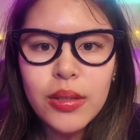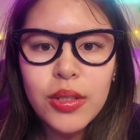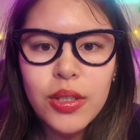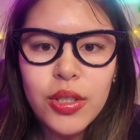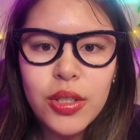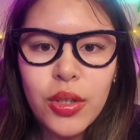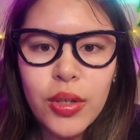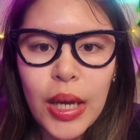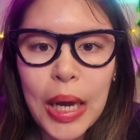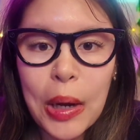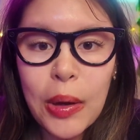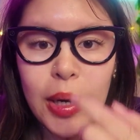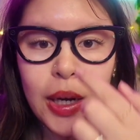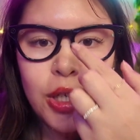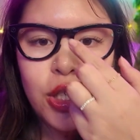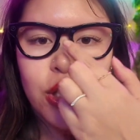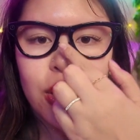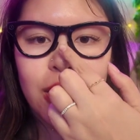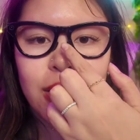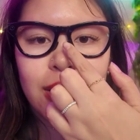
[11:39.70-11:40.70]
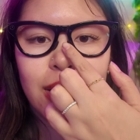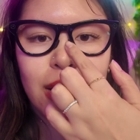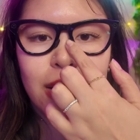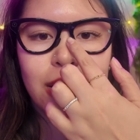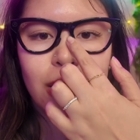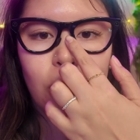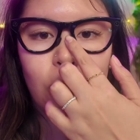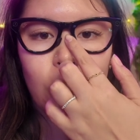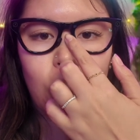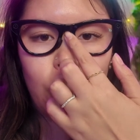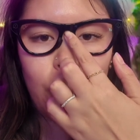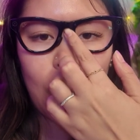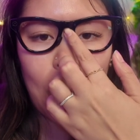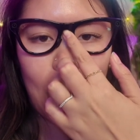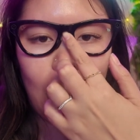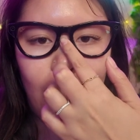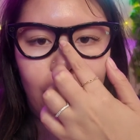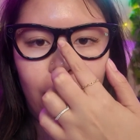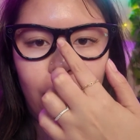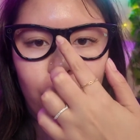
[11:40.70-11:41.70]
So now it actually sits a little bit
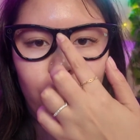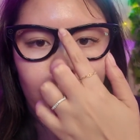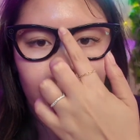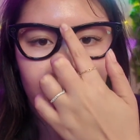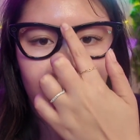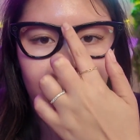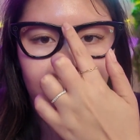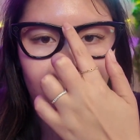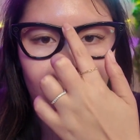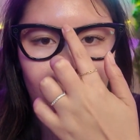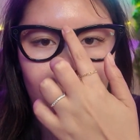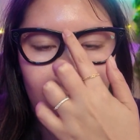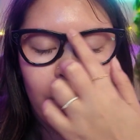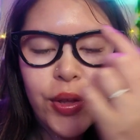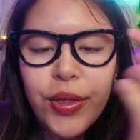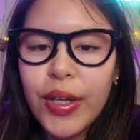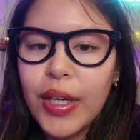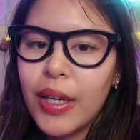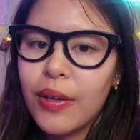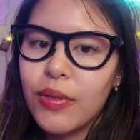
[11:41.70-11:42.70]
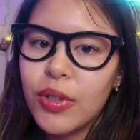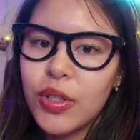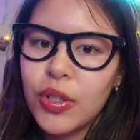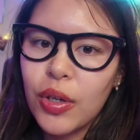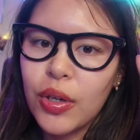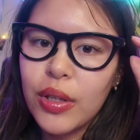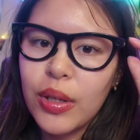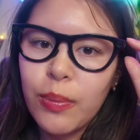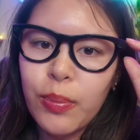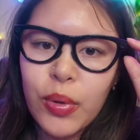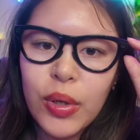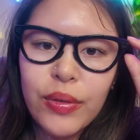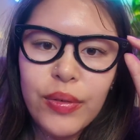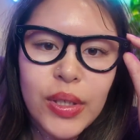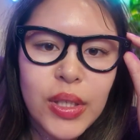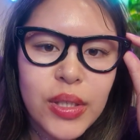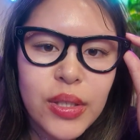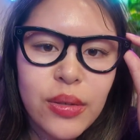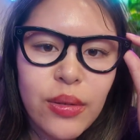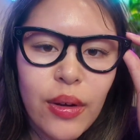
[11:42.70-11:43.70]
higher when before. I think if you saw in the
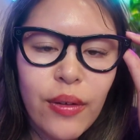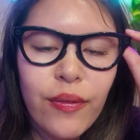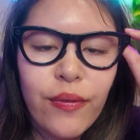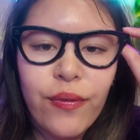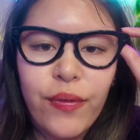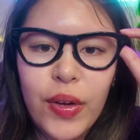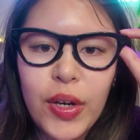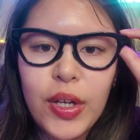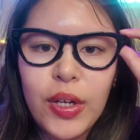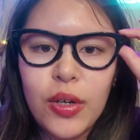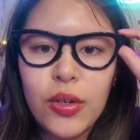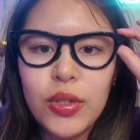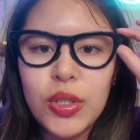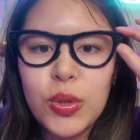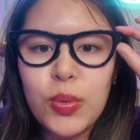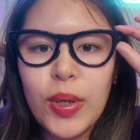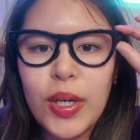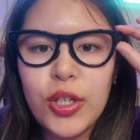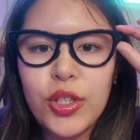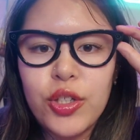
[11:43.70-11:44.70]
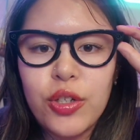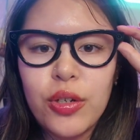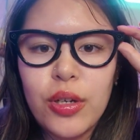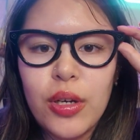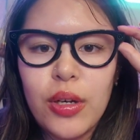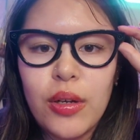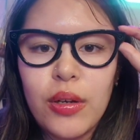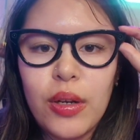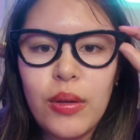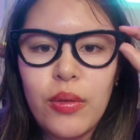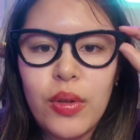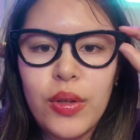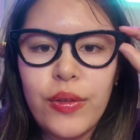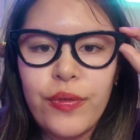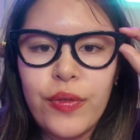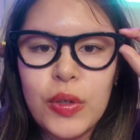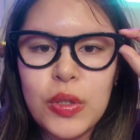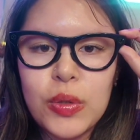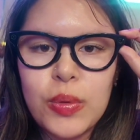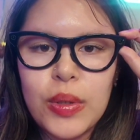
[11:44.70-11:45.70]
previous videos when I took it on the
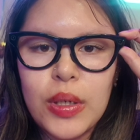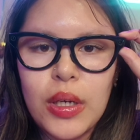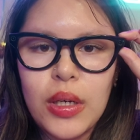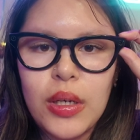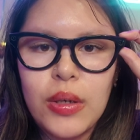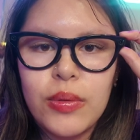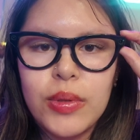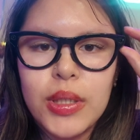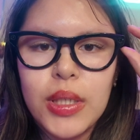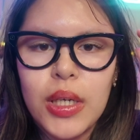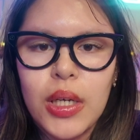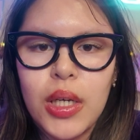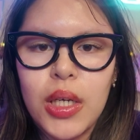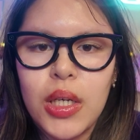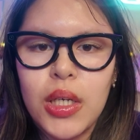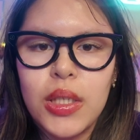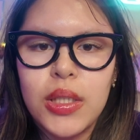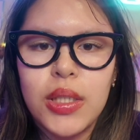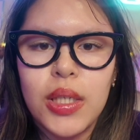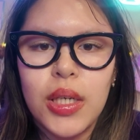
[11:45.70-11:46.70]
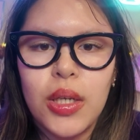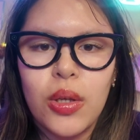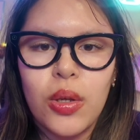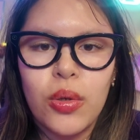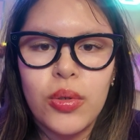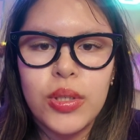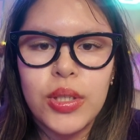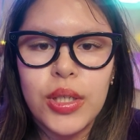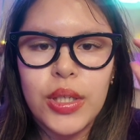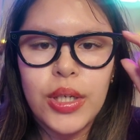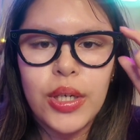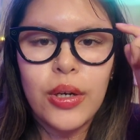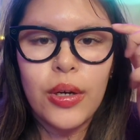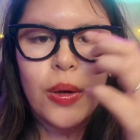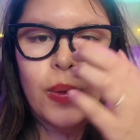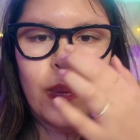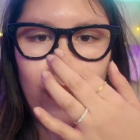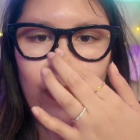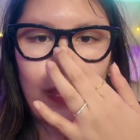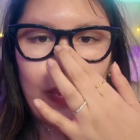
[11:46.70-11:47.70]
first weekend, it was like sitting closer to
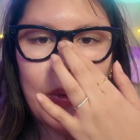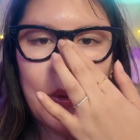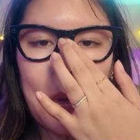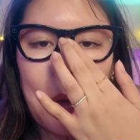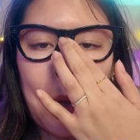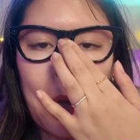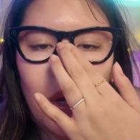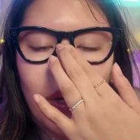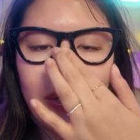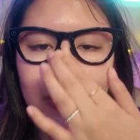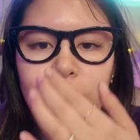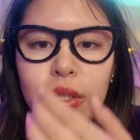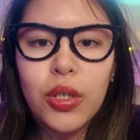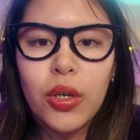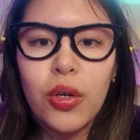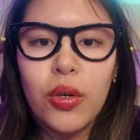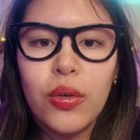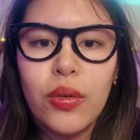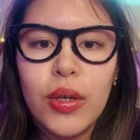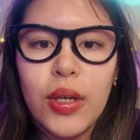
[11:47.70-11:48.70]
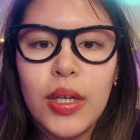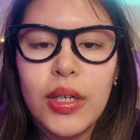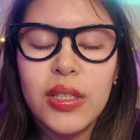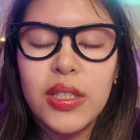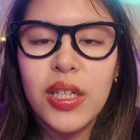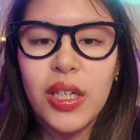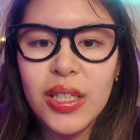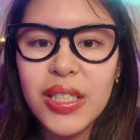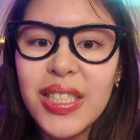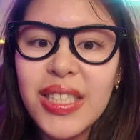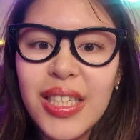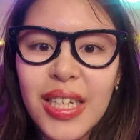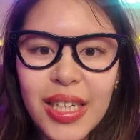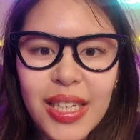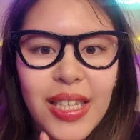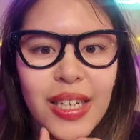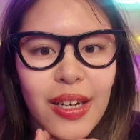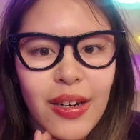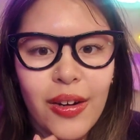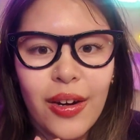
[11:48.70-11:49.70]
here. So it does sit
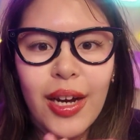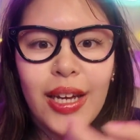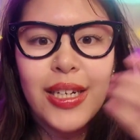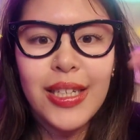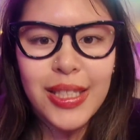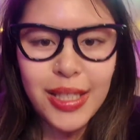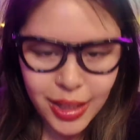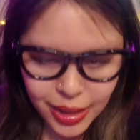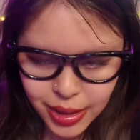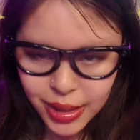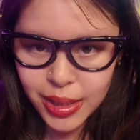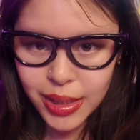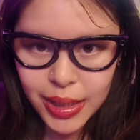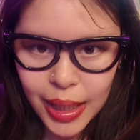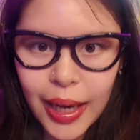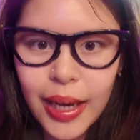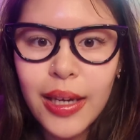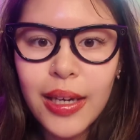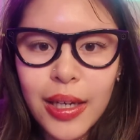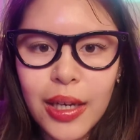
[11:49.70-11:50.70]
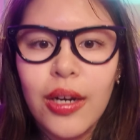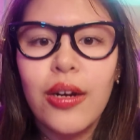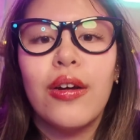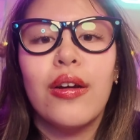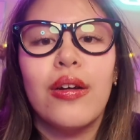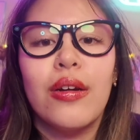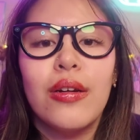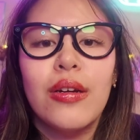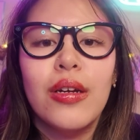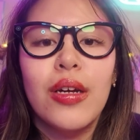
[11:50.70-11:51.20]
here and it does stay here